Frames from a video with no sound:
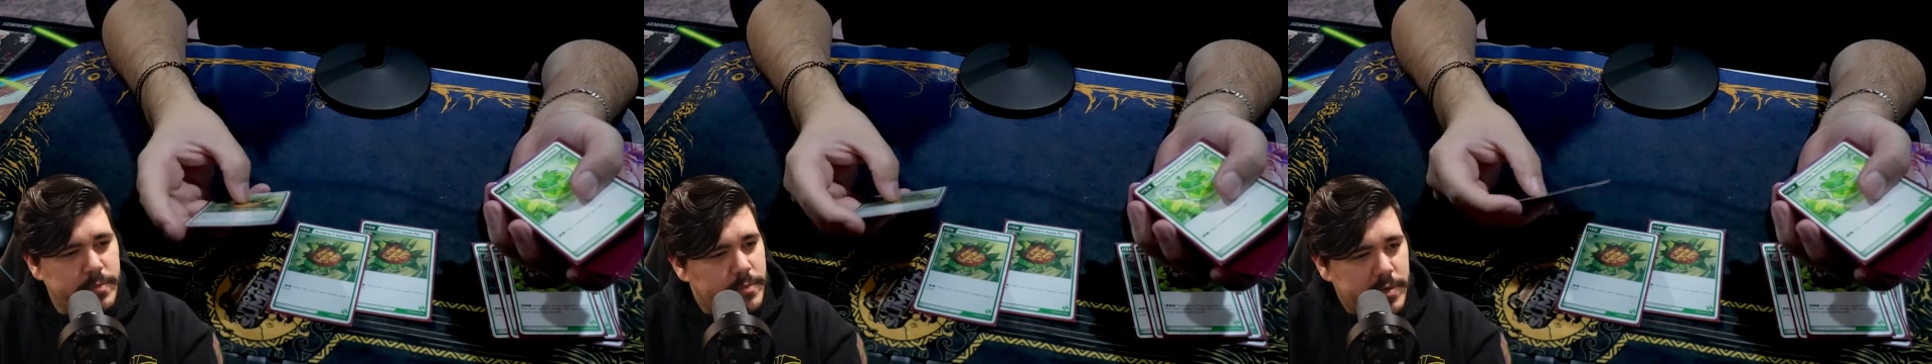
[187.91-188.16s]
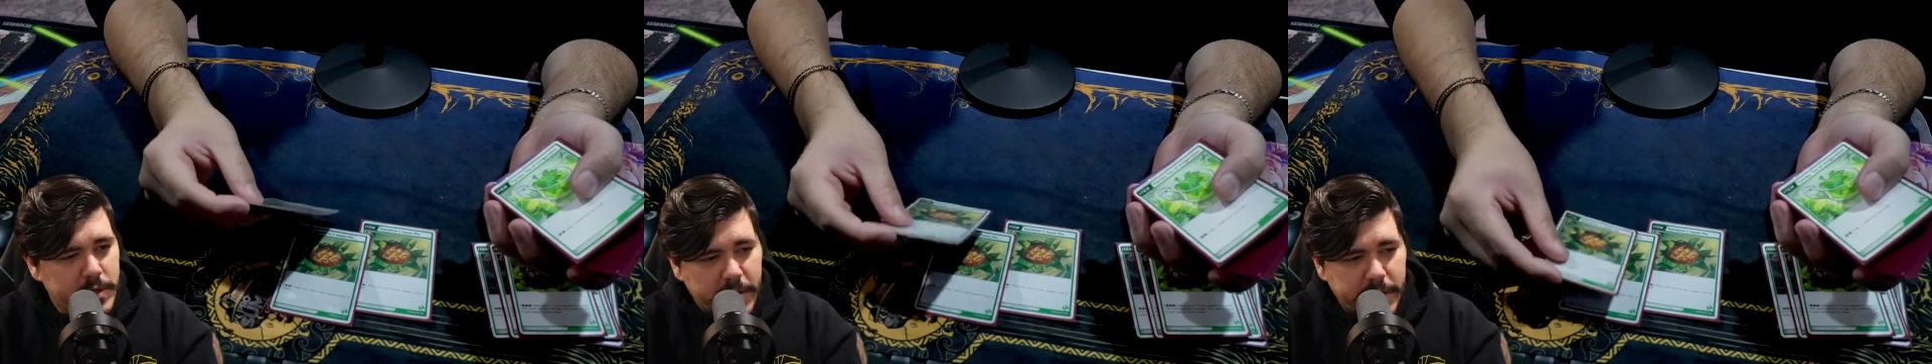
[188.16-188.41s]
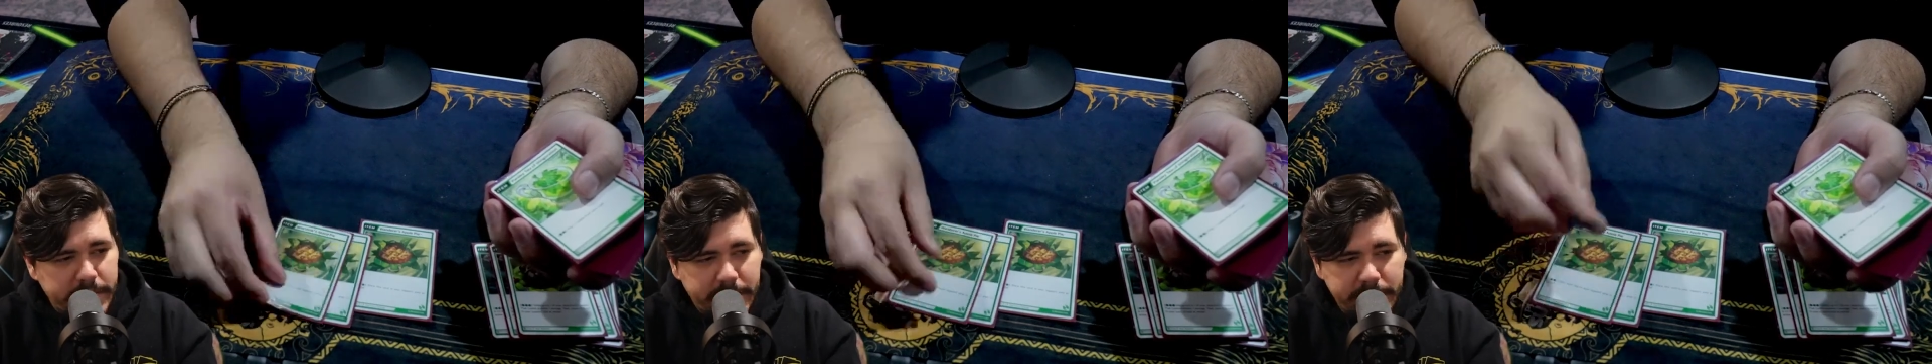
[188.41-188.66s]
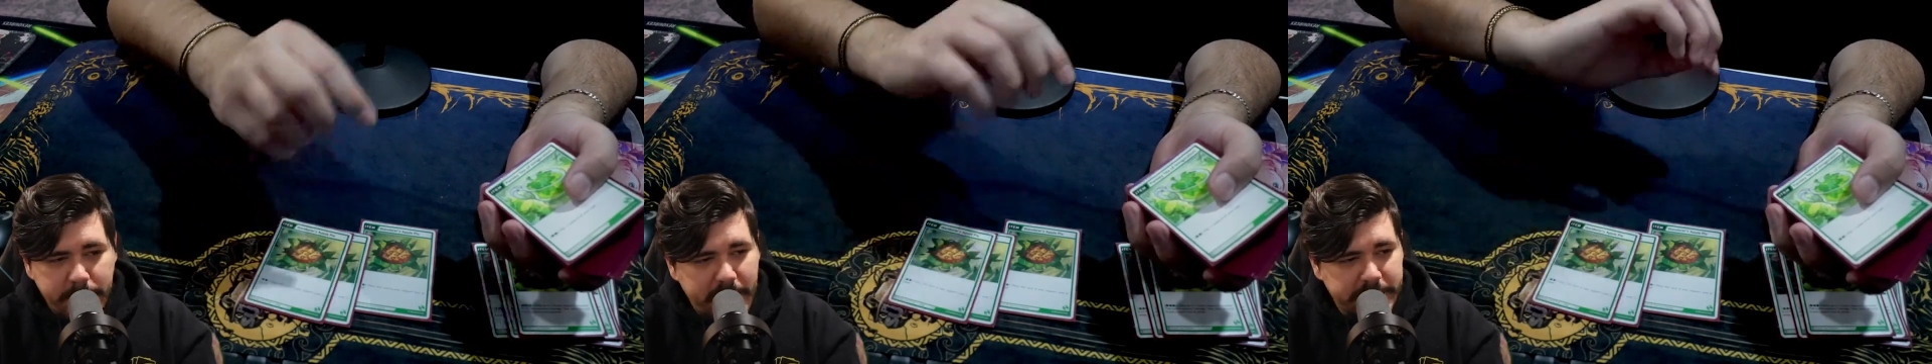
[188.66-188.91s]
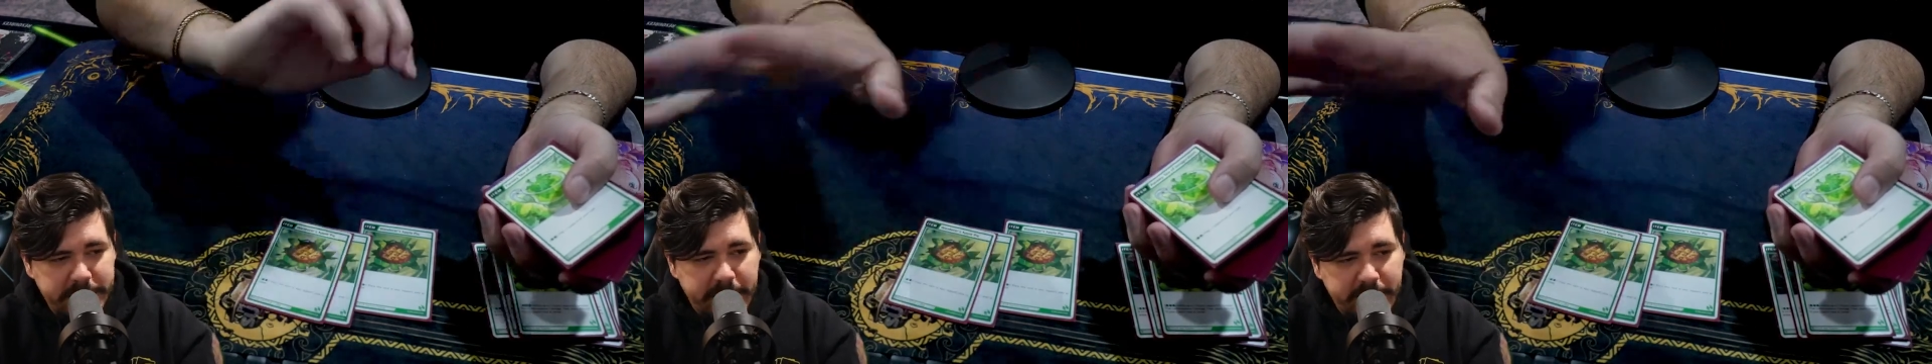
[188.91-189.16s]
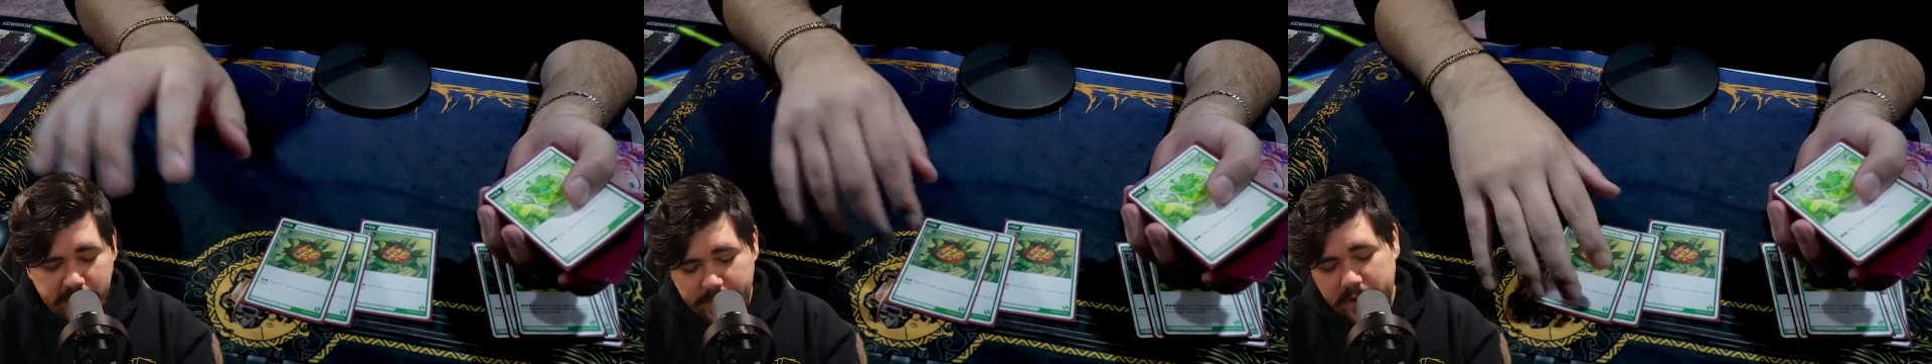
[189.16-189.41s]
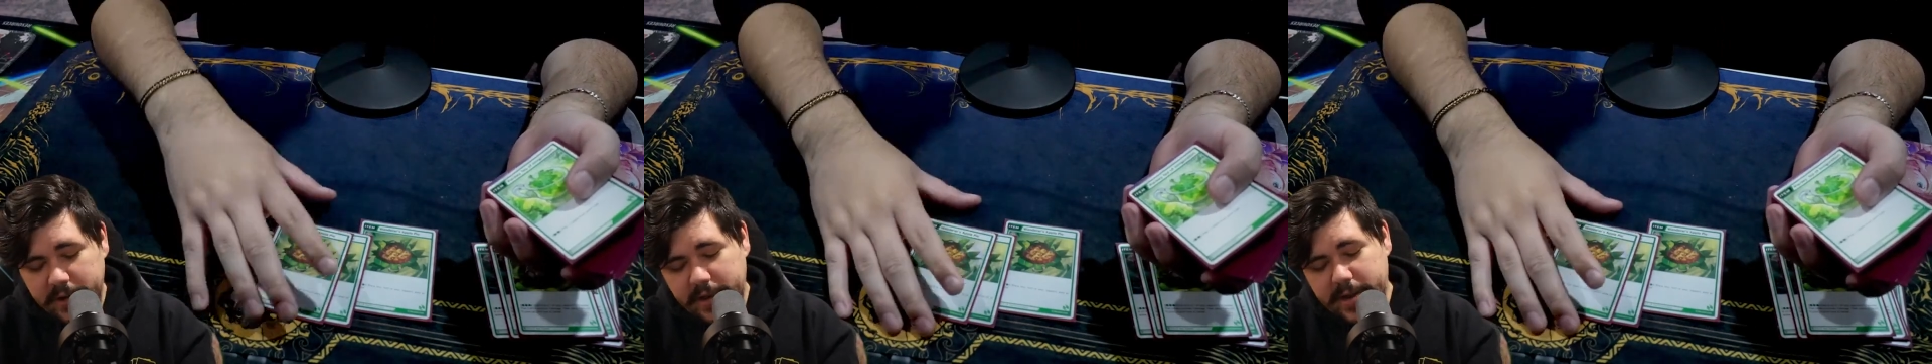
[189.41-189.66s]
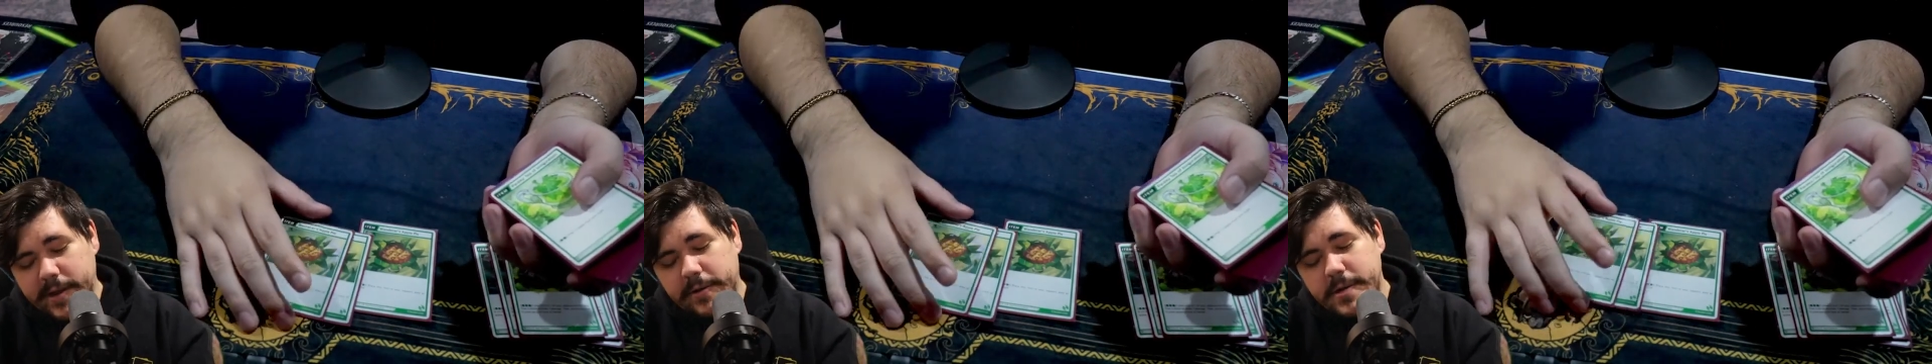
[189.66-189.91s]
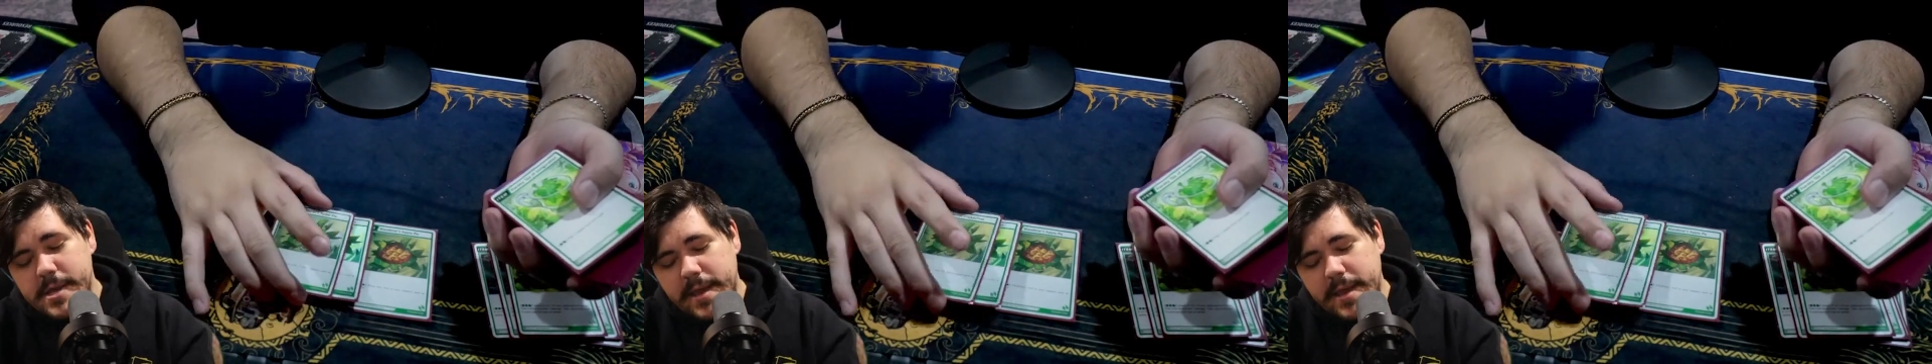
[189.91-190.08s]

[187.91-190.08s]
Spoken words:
You're going to be miles ahead of your opponent now,